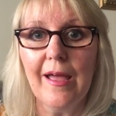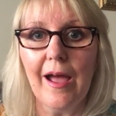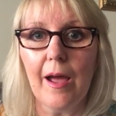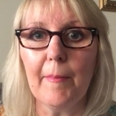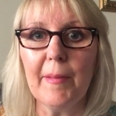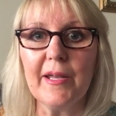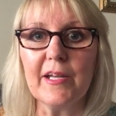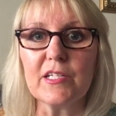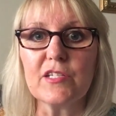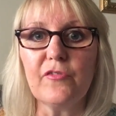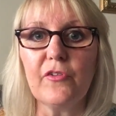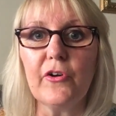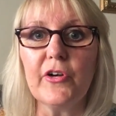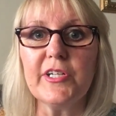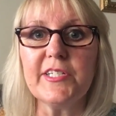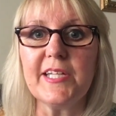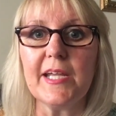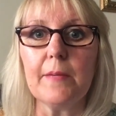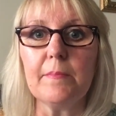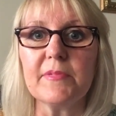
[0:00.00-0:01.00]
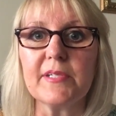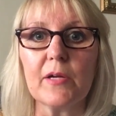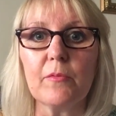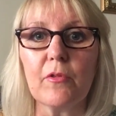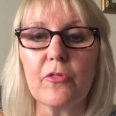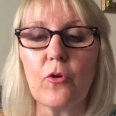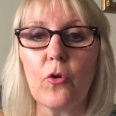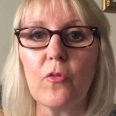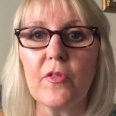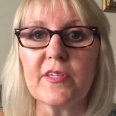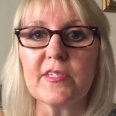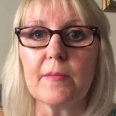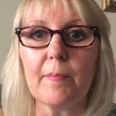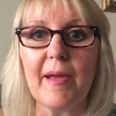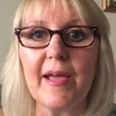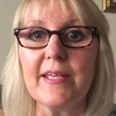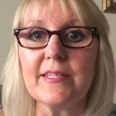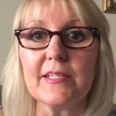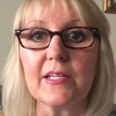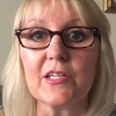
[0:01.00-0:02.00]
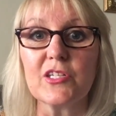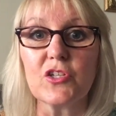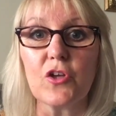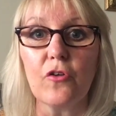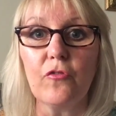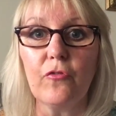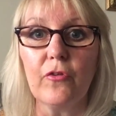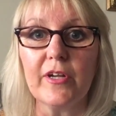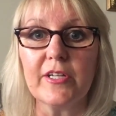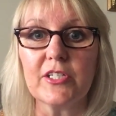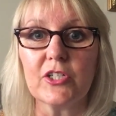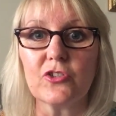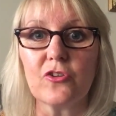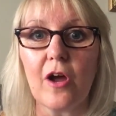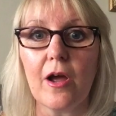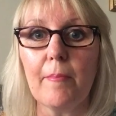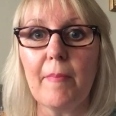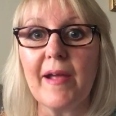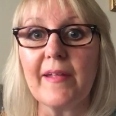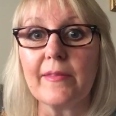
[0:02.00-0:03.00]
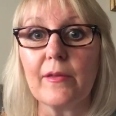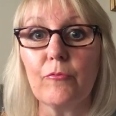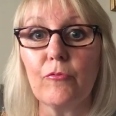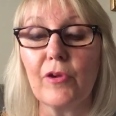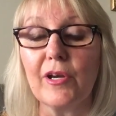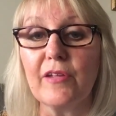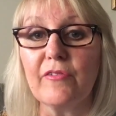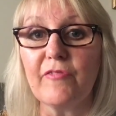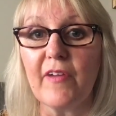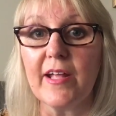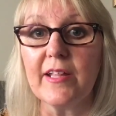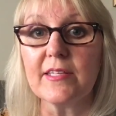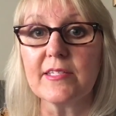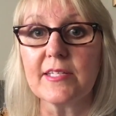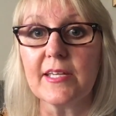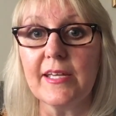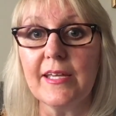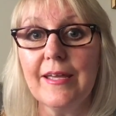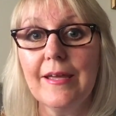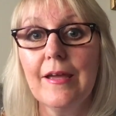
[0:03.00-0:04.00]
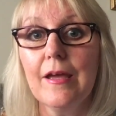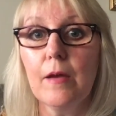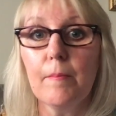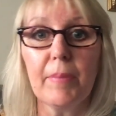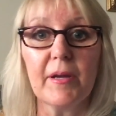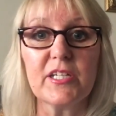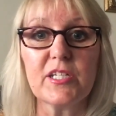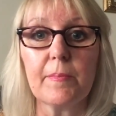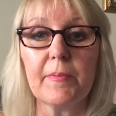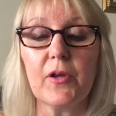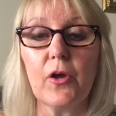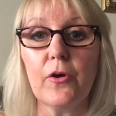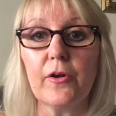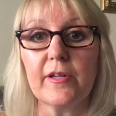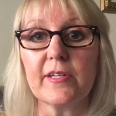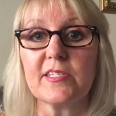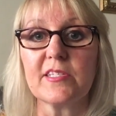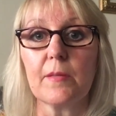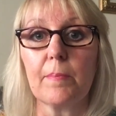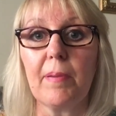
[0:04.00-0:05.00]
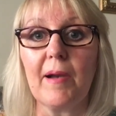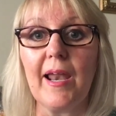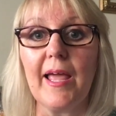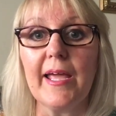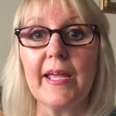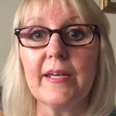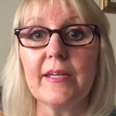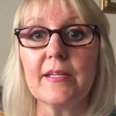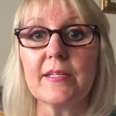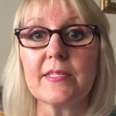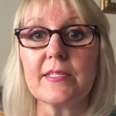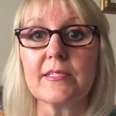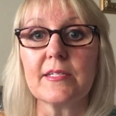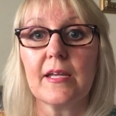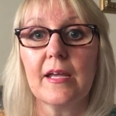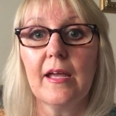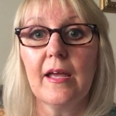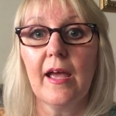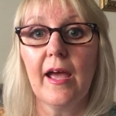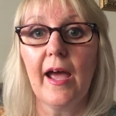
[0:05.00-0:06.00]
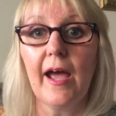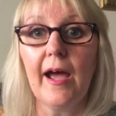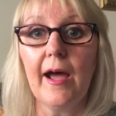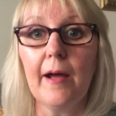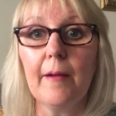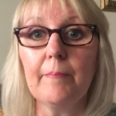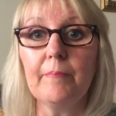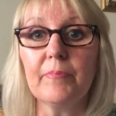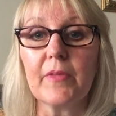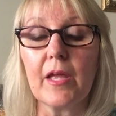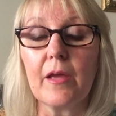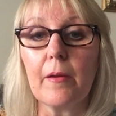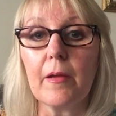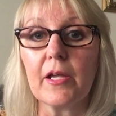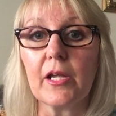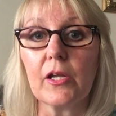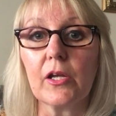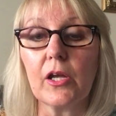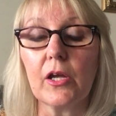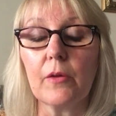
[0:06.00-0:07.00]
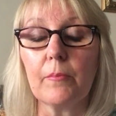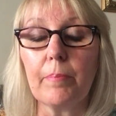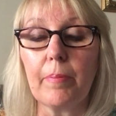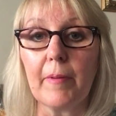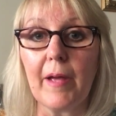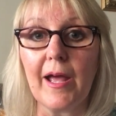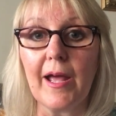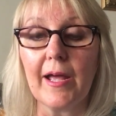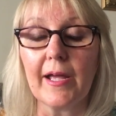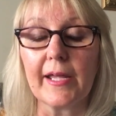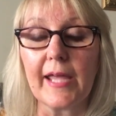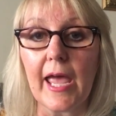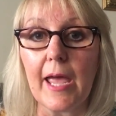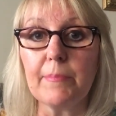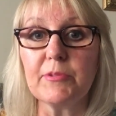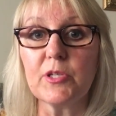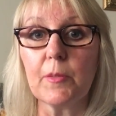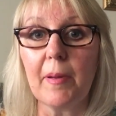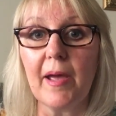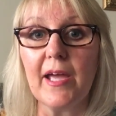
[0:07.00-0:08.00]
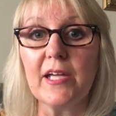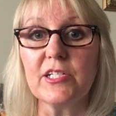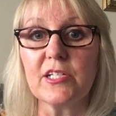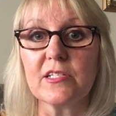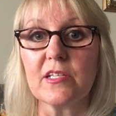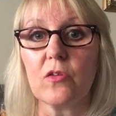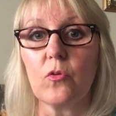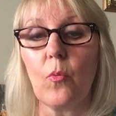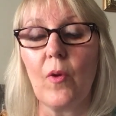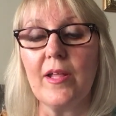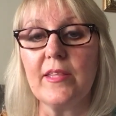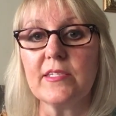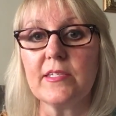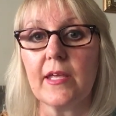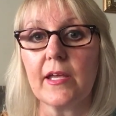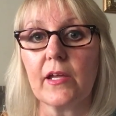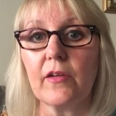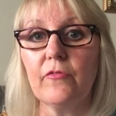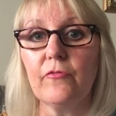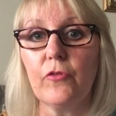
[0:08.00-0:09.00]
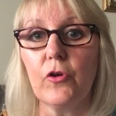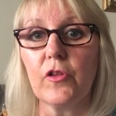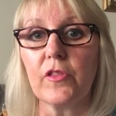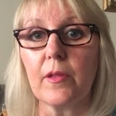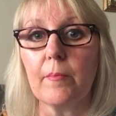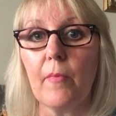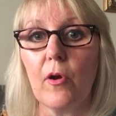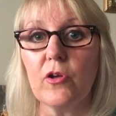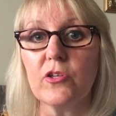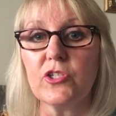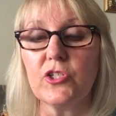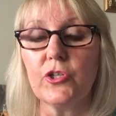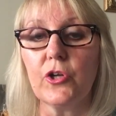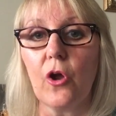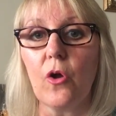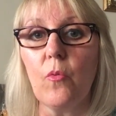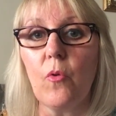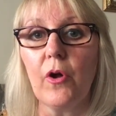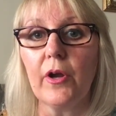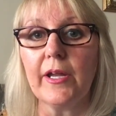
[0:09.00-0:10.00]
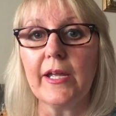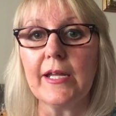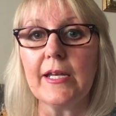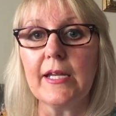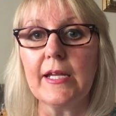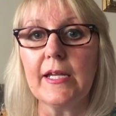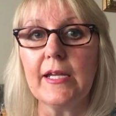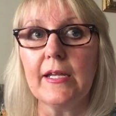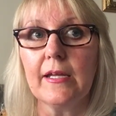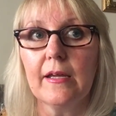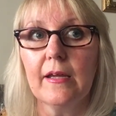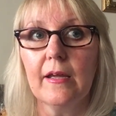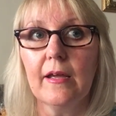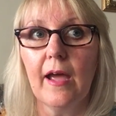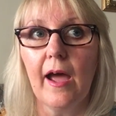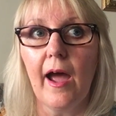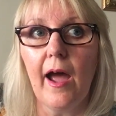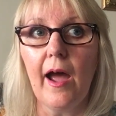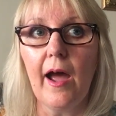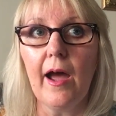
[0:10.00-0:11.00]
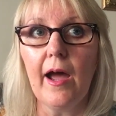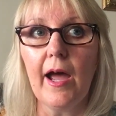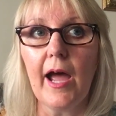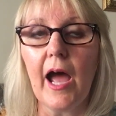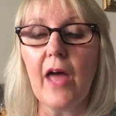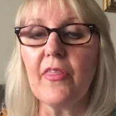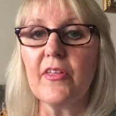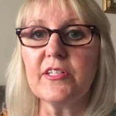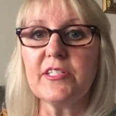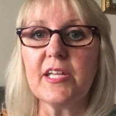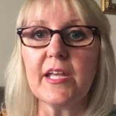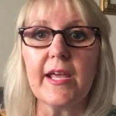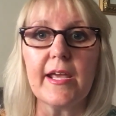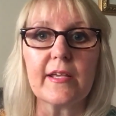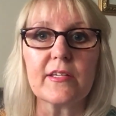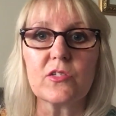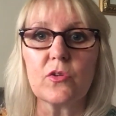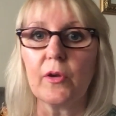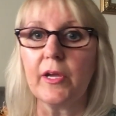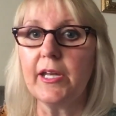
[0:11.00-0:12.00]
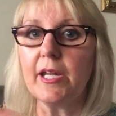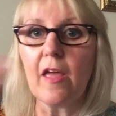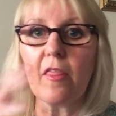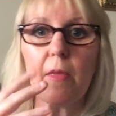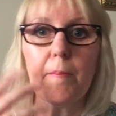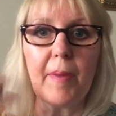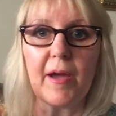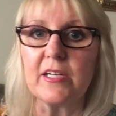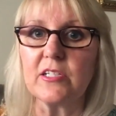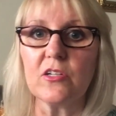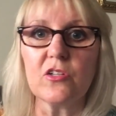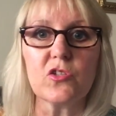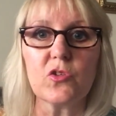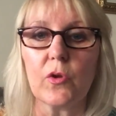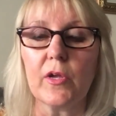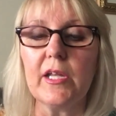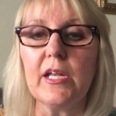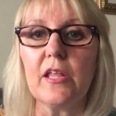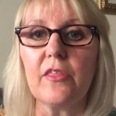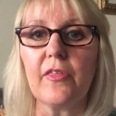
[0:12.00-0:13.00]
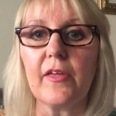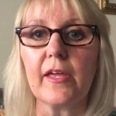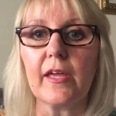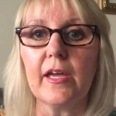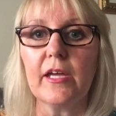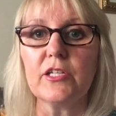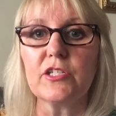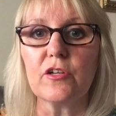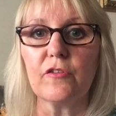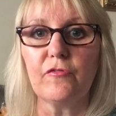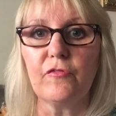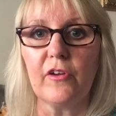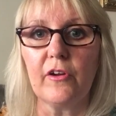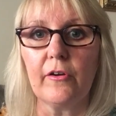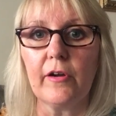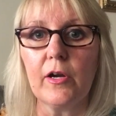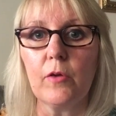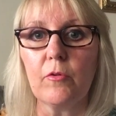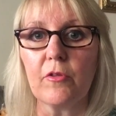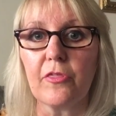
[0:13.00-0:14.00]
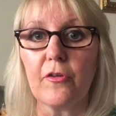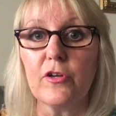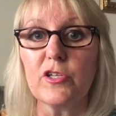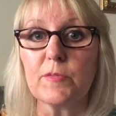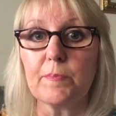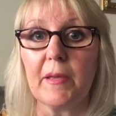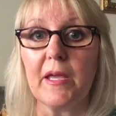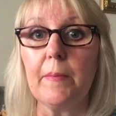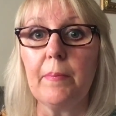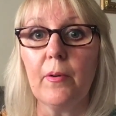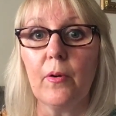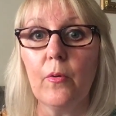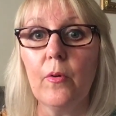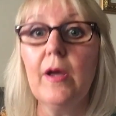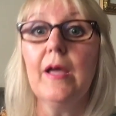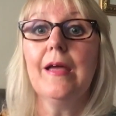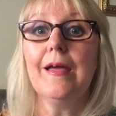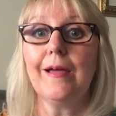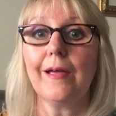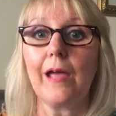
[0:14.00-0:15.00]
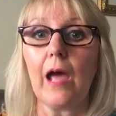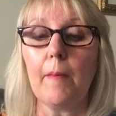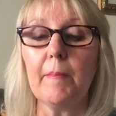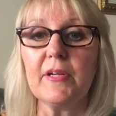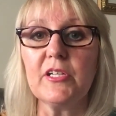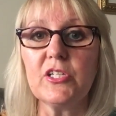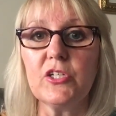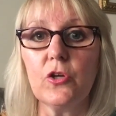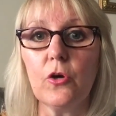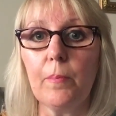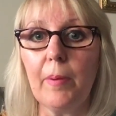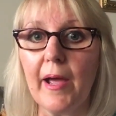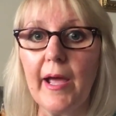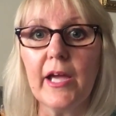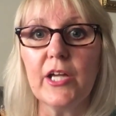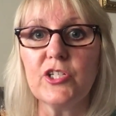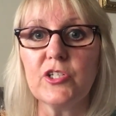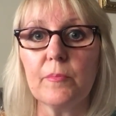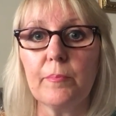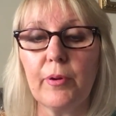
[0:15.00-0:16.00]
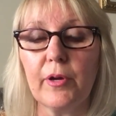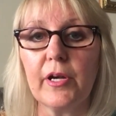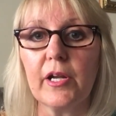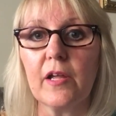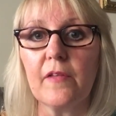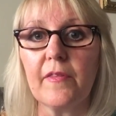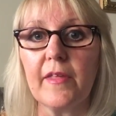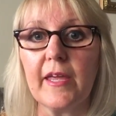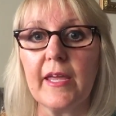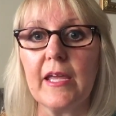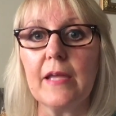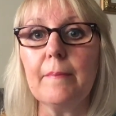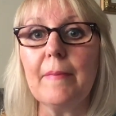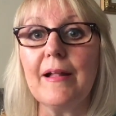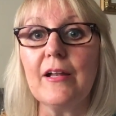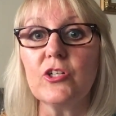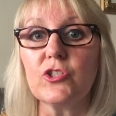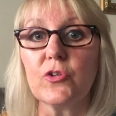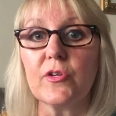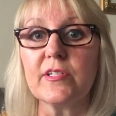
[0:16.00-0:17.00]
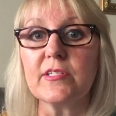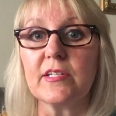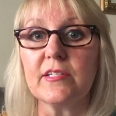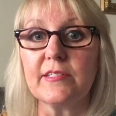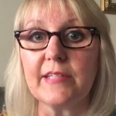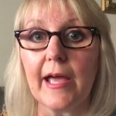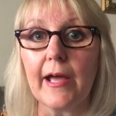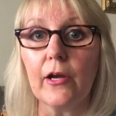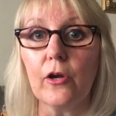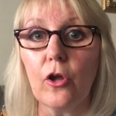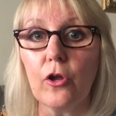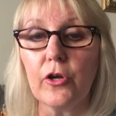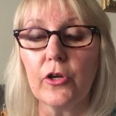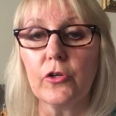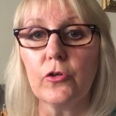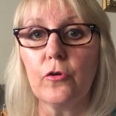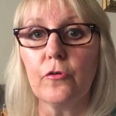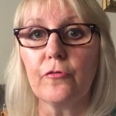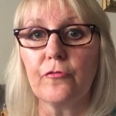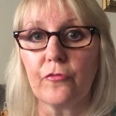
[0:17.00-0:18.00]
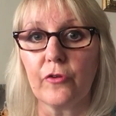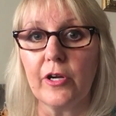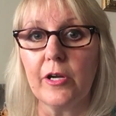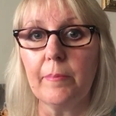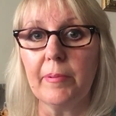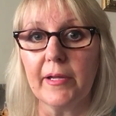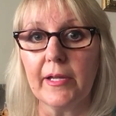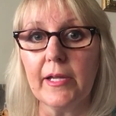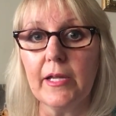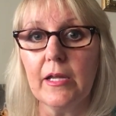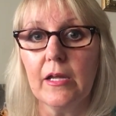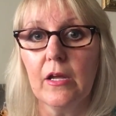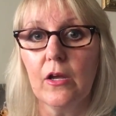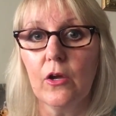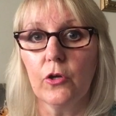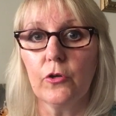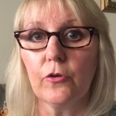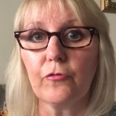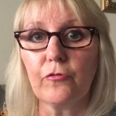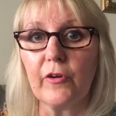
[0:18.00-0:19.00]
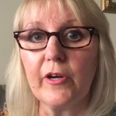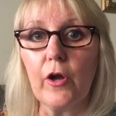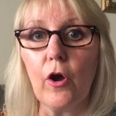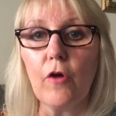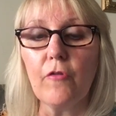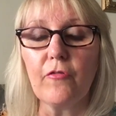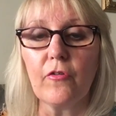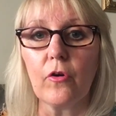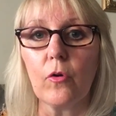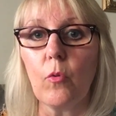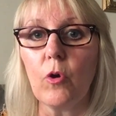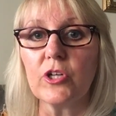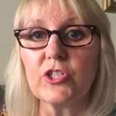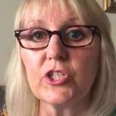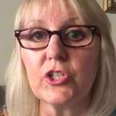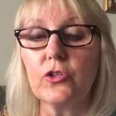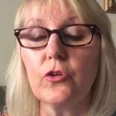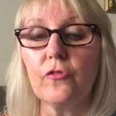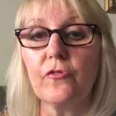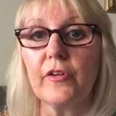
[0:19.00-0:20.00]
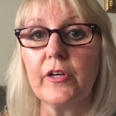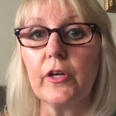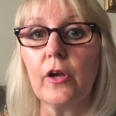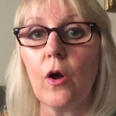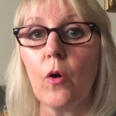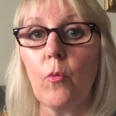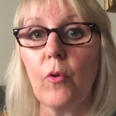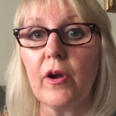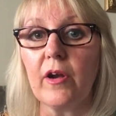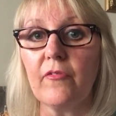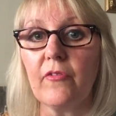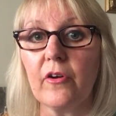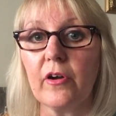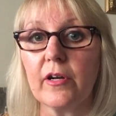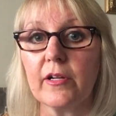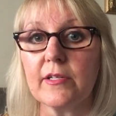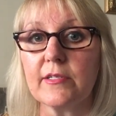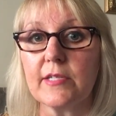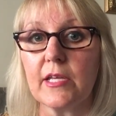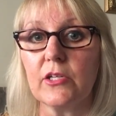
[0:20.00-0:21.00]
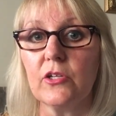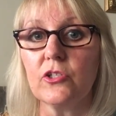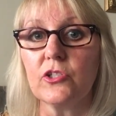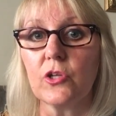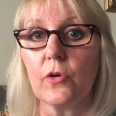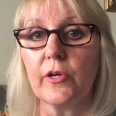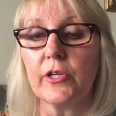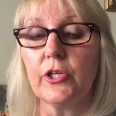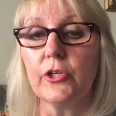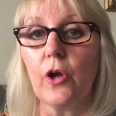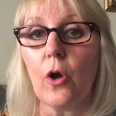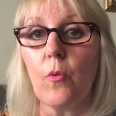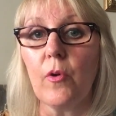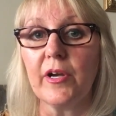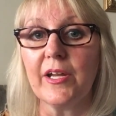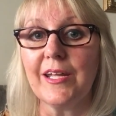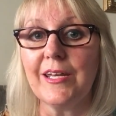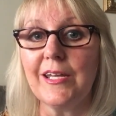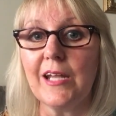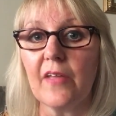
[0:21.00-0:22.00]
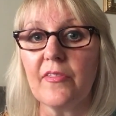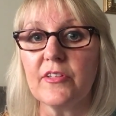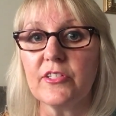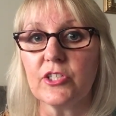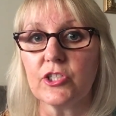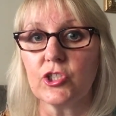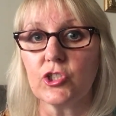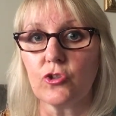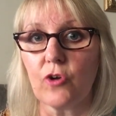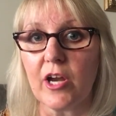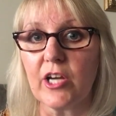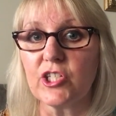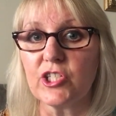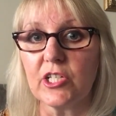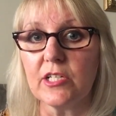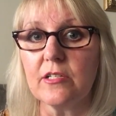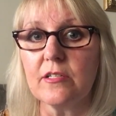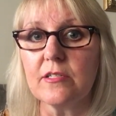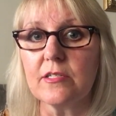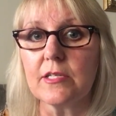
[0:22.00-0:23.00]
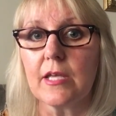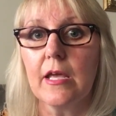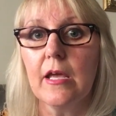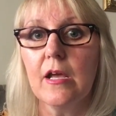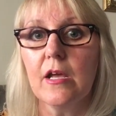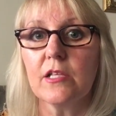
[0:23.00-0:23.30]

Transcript: I mean, it's very tempting with all this amazing software to try and make them really fancy, but to be honest, the plainest capture pages are the ones that convert the most. You don't want any other text or any other buttons or anything interfering with those people coming to your page and putting in their email address and downloading your freebie, your free offer, or watching your video, or whatever it is that you're doing. You don't want any other distractions.